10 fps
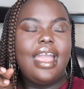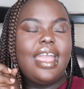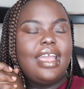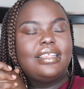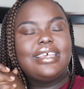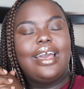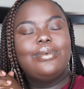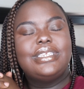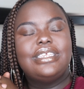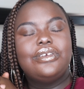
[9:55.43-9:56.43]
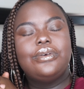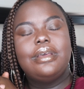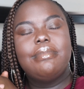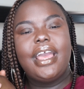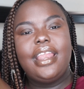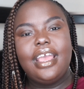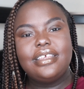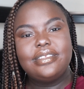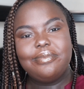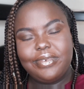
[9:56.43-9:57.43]
And I will see you in my
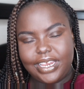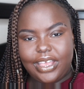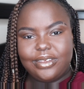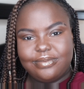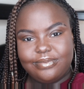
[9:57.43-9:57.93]
next video.